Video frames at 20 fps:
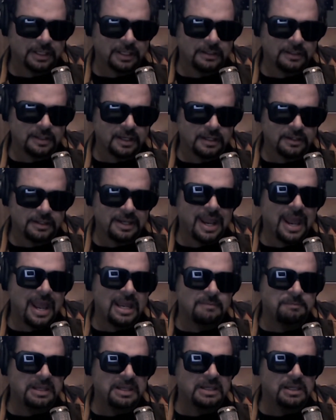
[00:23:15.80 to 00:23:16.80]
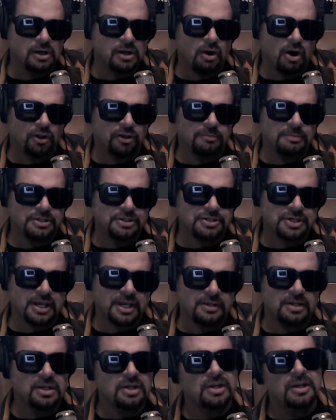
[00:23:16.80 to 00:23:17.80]
and the AP called him and
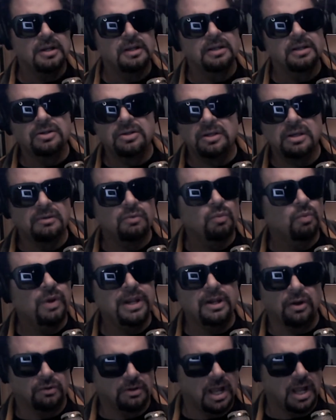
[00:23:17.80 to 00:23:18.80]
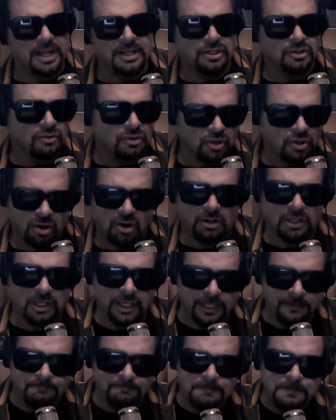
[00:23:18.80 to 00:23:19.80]
said, we don't like you
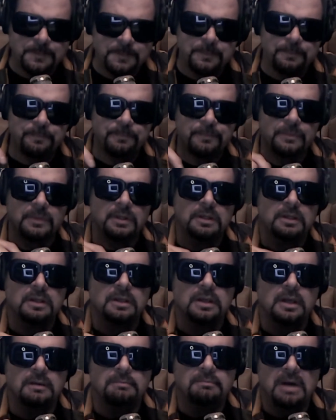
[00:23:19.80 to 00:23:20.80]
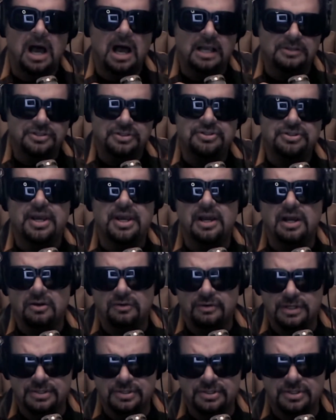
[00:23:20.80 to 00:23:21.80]
calling Hamas
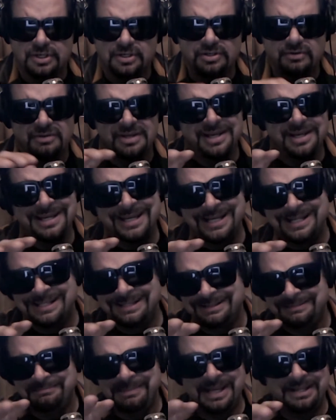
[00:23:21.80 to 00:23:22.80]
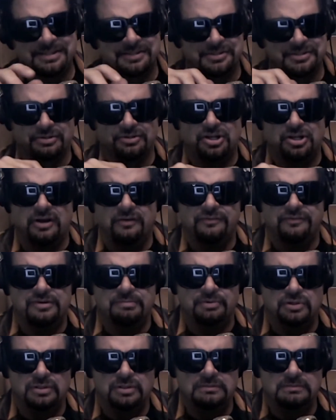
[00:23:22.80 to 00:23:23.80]
terrorists. Makes us
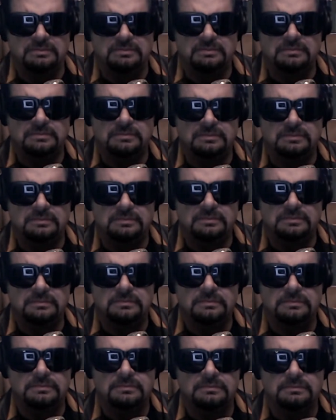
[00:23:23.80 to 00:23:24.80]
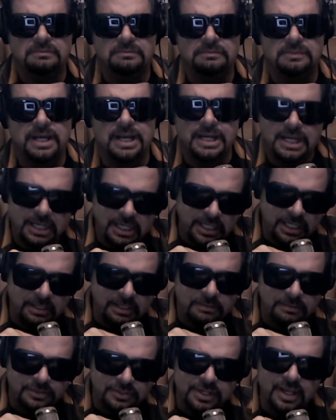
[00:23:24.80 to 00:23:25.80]
uncomfortable. And
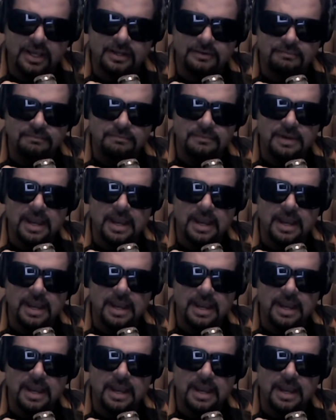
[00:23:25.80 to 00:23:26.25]
he said,